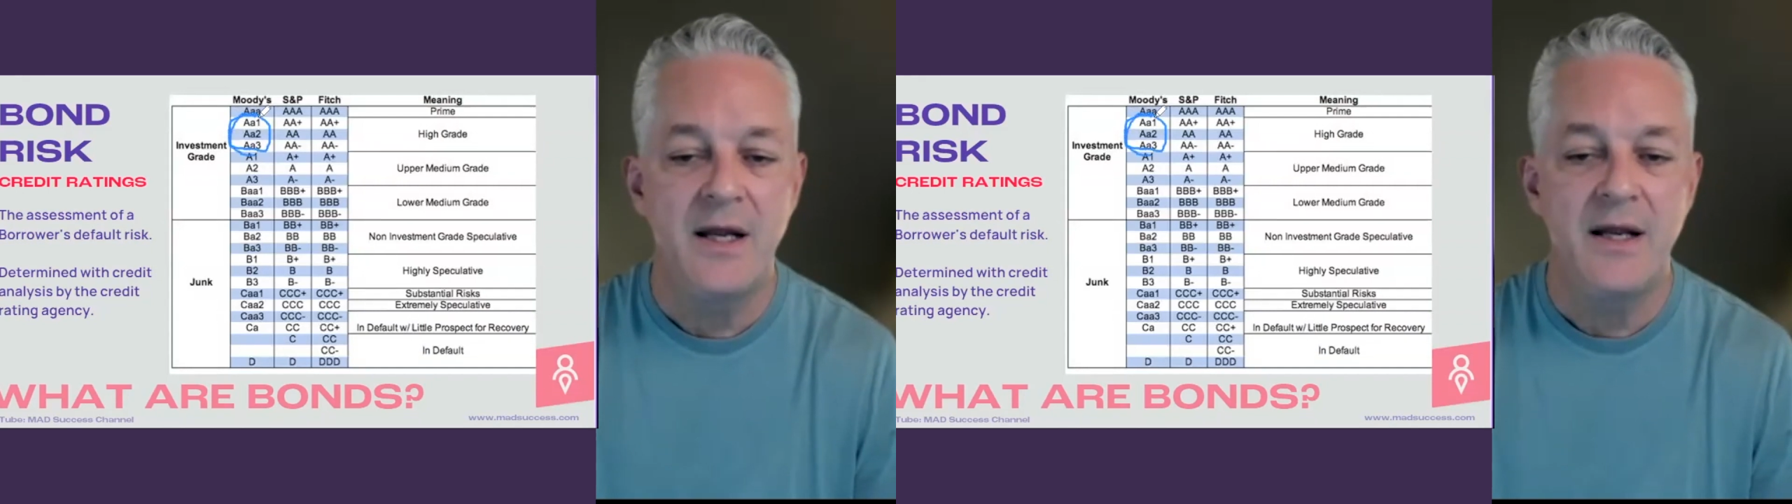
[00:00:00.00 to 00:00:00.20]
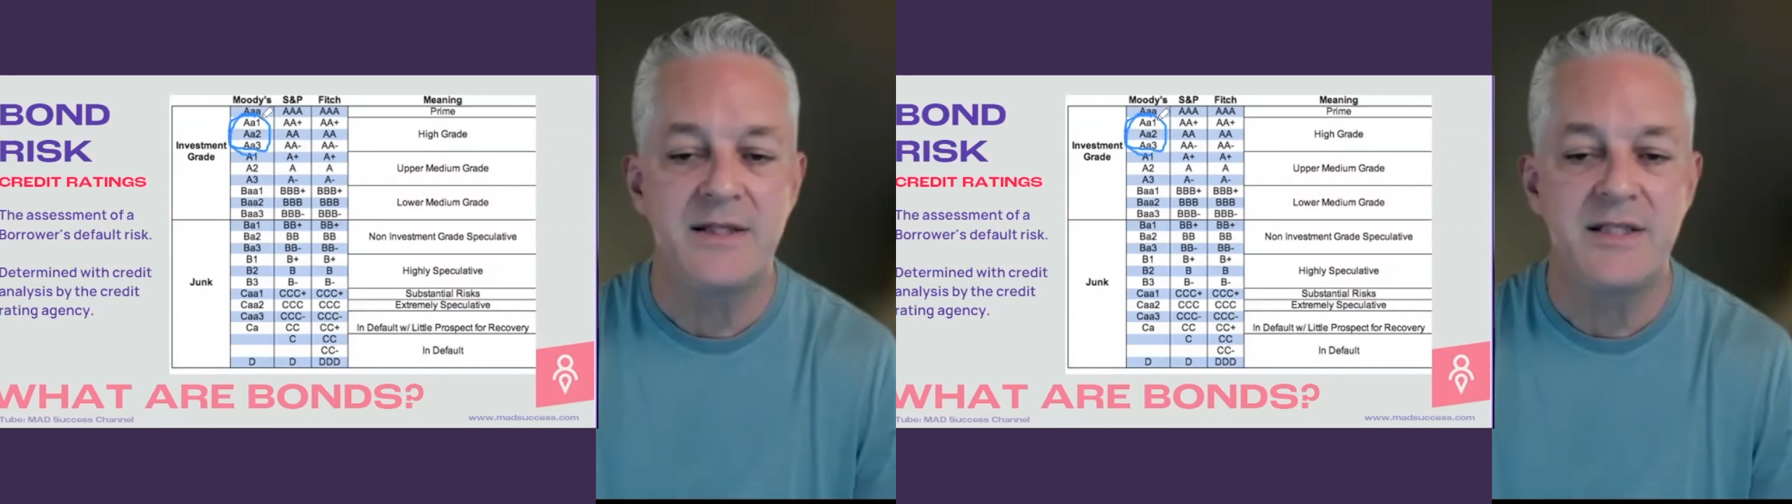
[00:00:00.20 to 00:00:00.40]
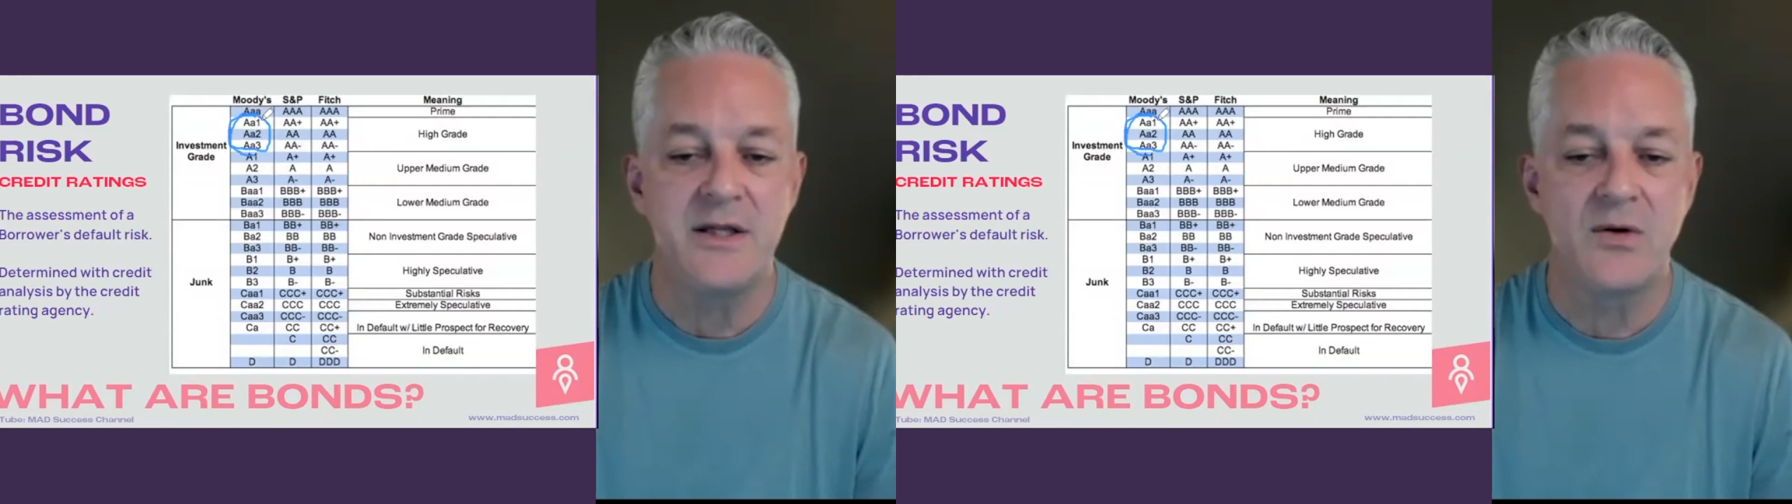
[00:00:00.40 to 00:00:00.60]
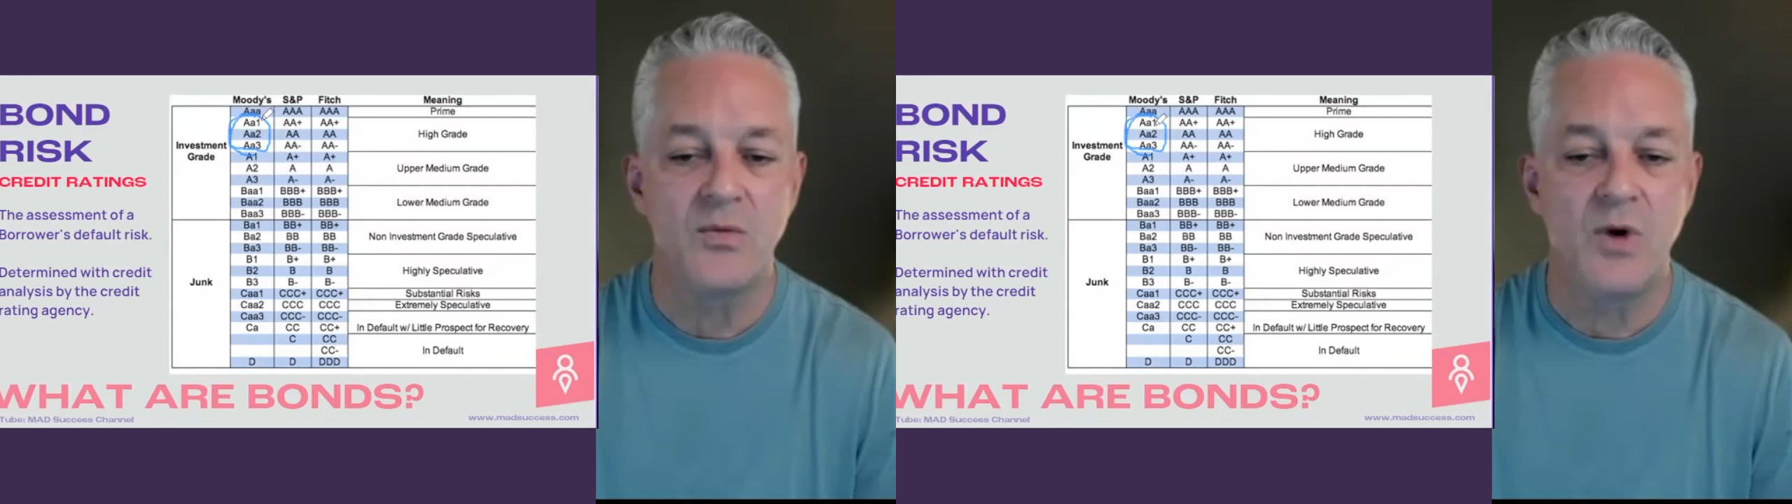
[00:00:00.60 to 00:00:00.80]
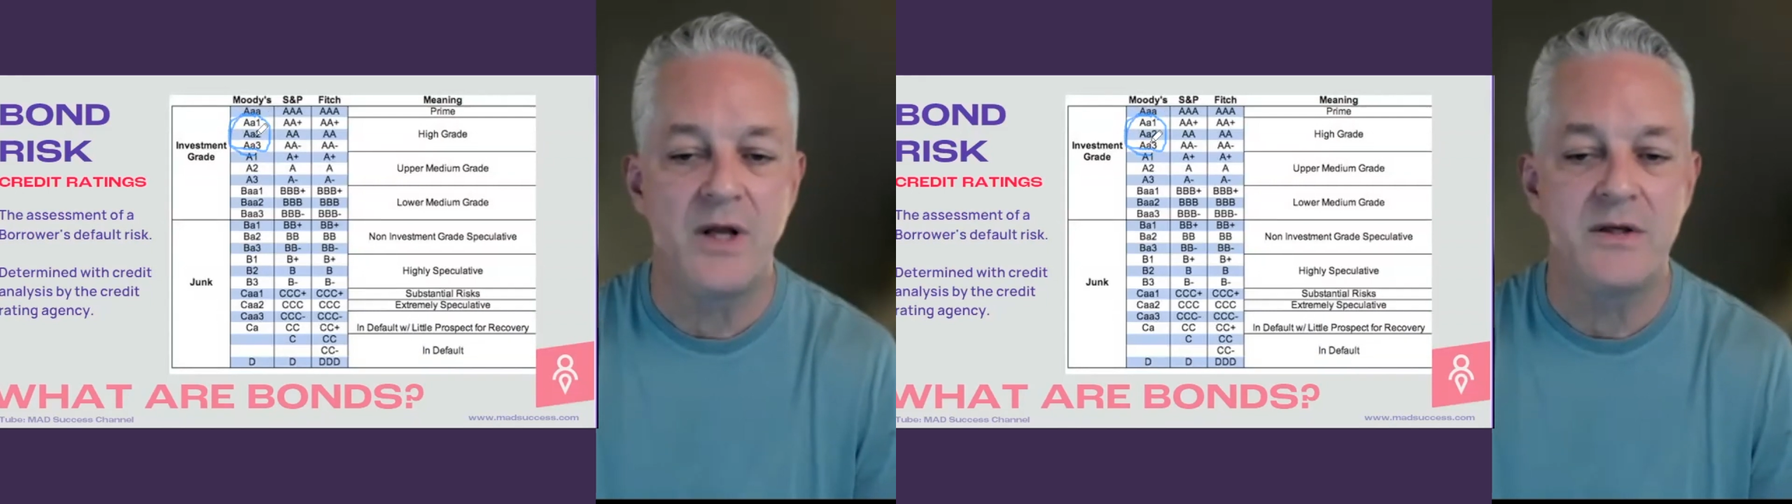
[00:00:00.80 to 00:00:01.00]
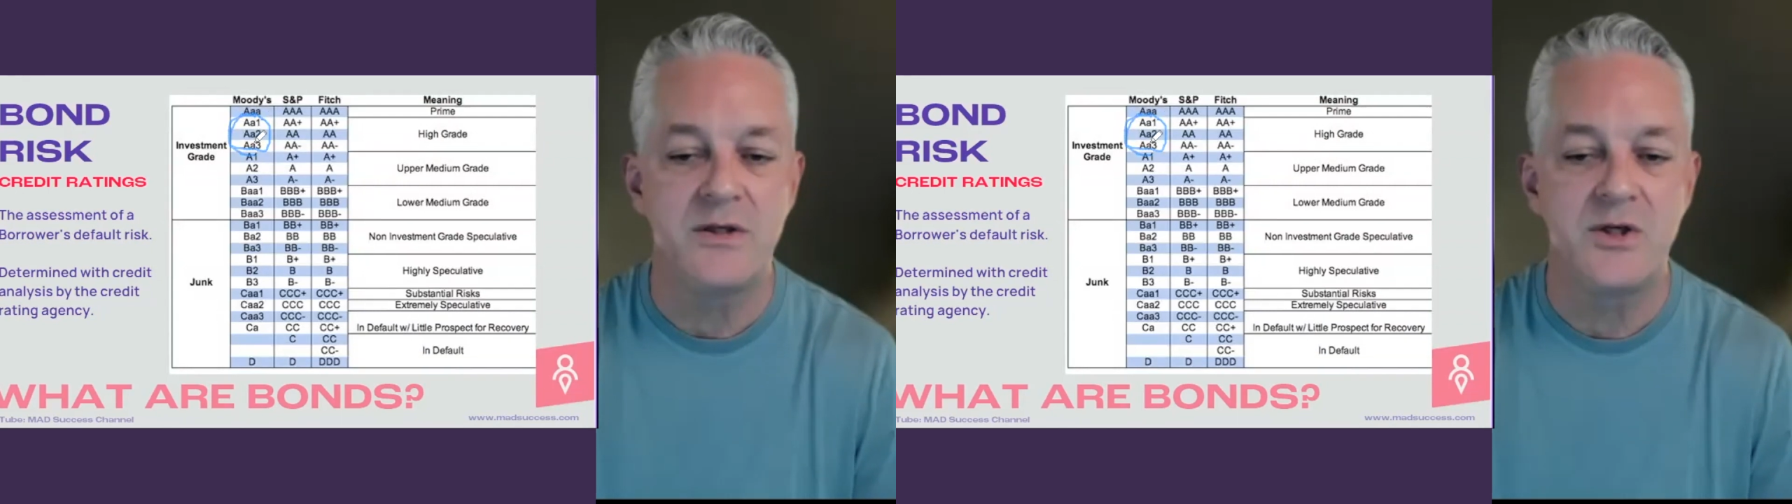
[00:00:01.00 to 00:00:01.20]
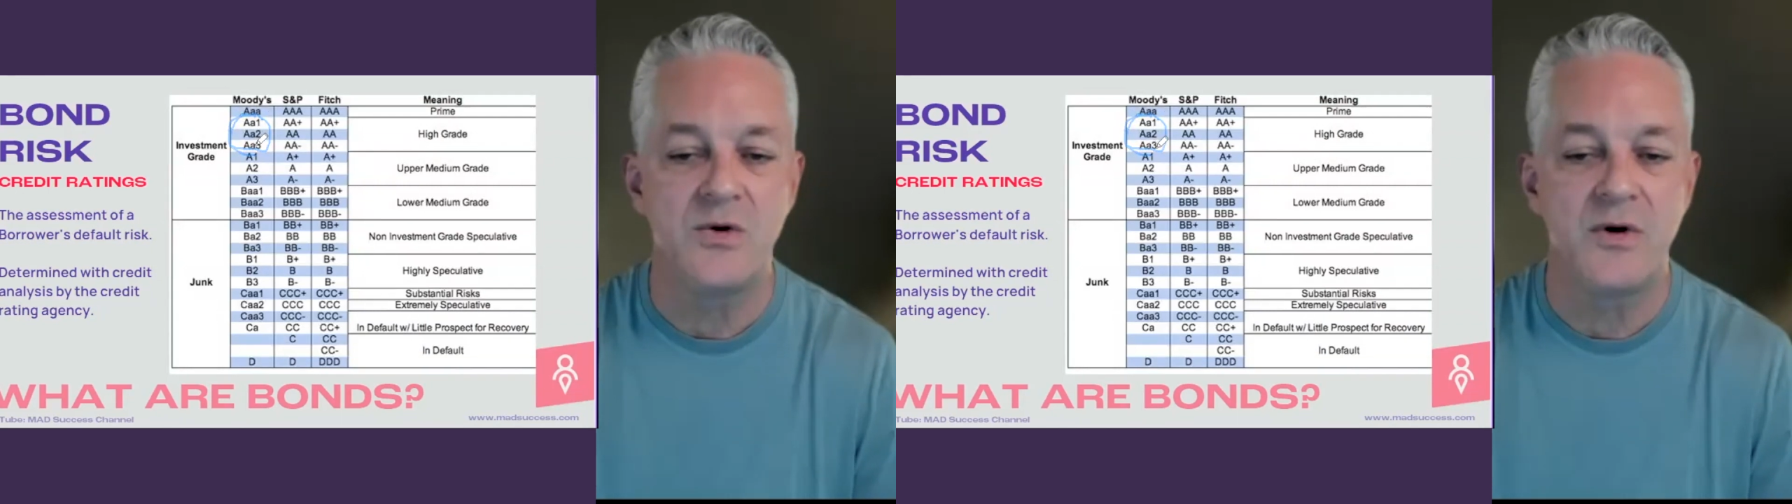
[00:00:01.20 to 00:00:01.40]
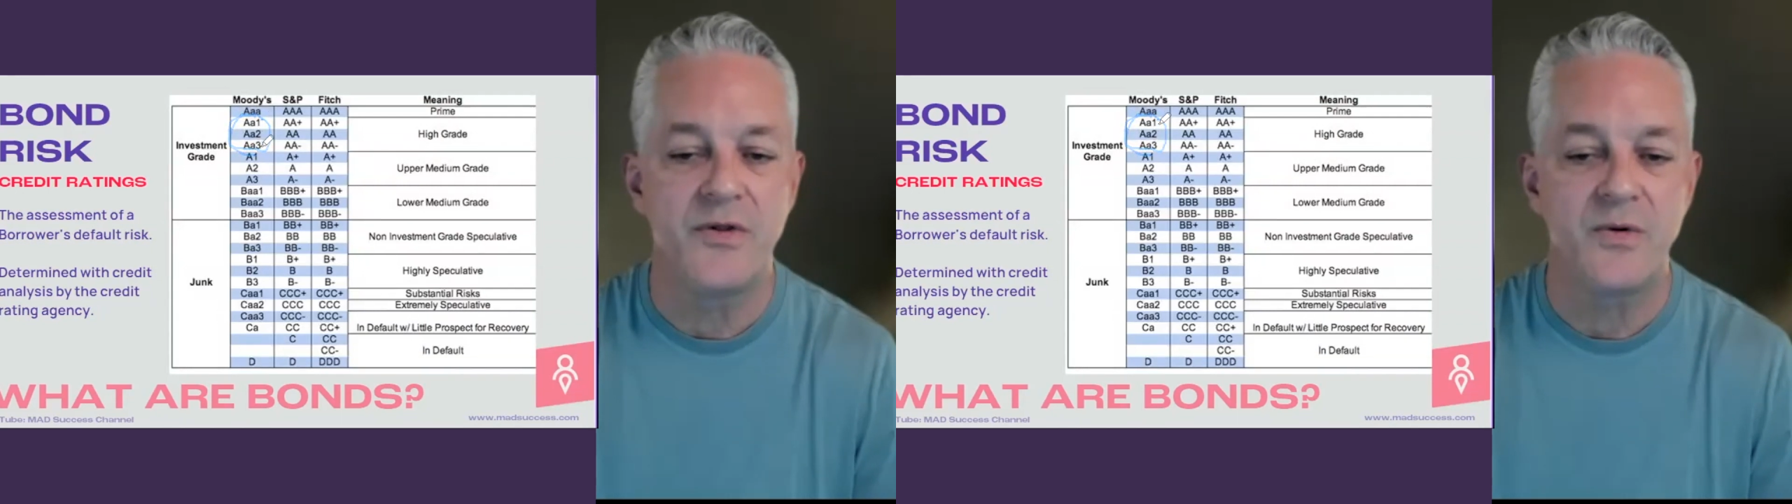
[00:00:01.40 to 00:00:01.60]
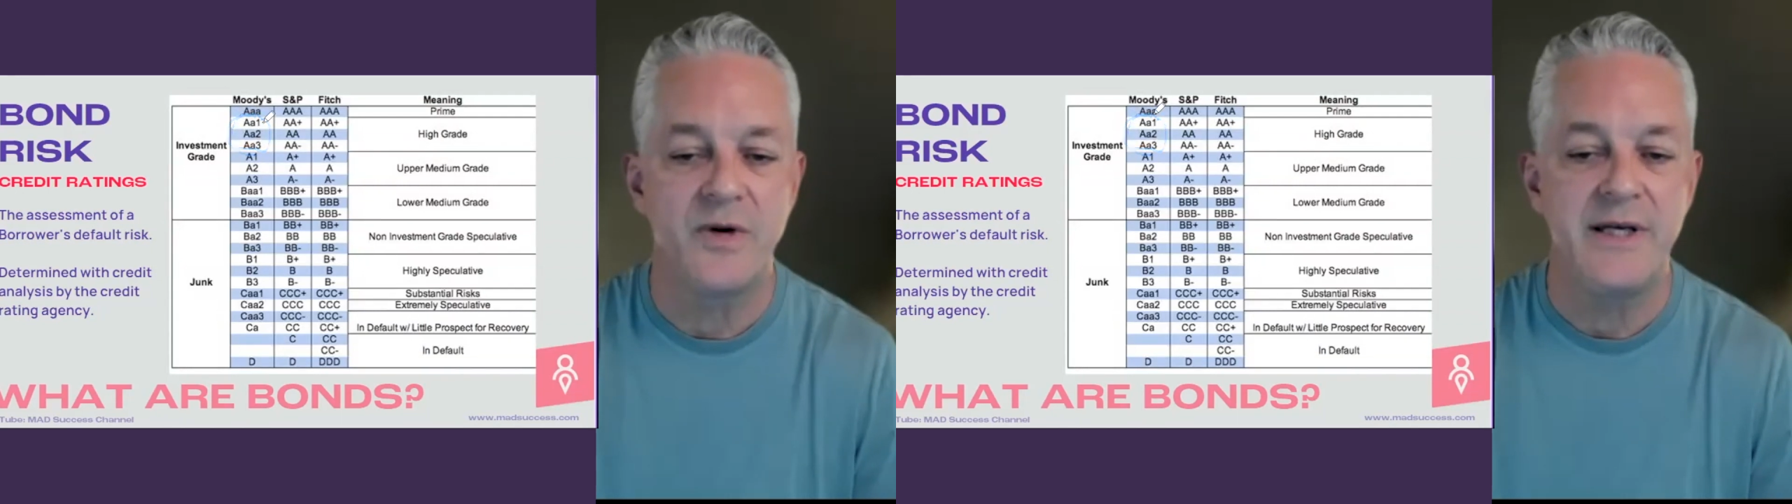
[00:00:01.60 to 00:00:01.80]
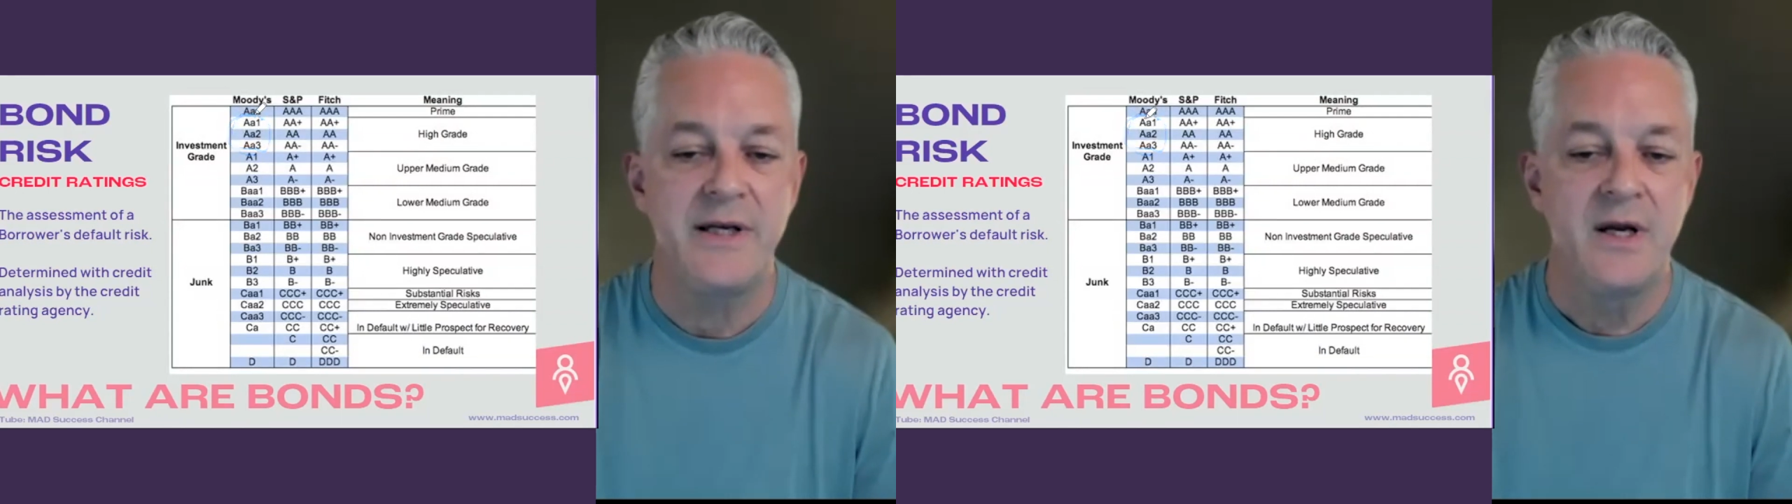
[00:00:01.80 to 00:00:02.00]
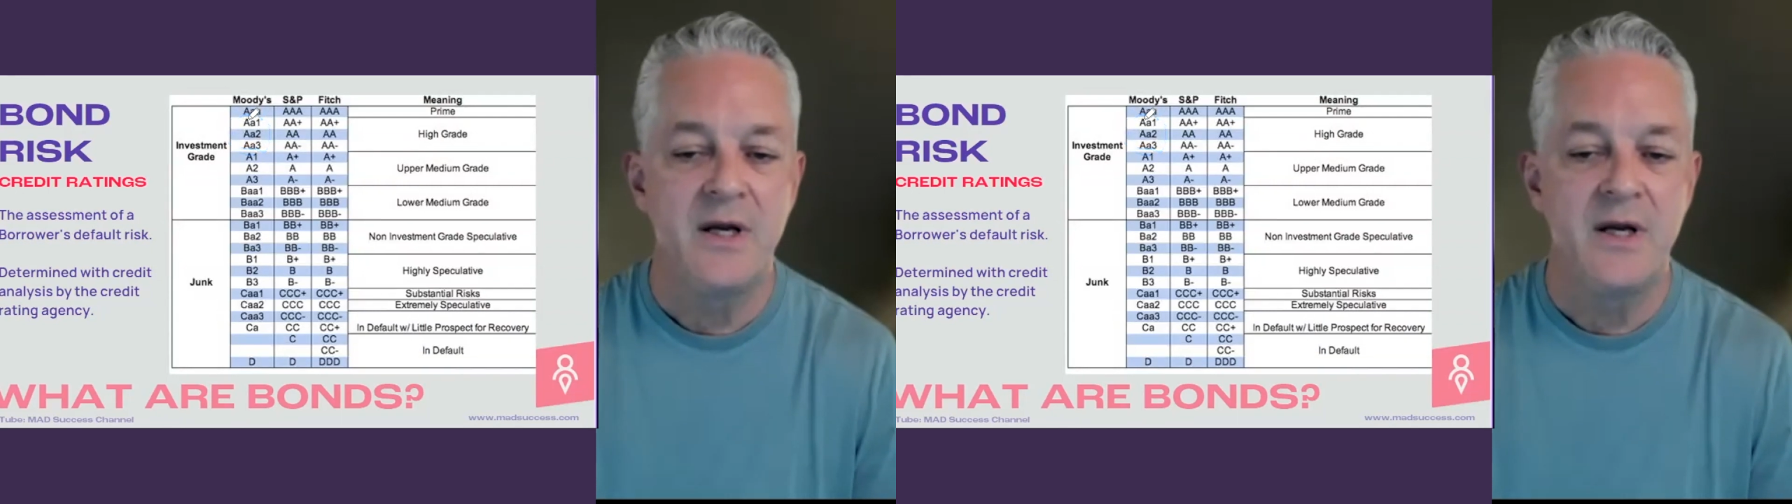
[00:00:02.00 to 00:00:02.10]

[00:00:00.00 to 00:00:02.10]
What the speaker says: it's either 1, 2, or 3.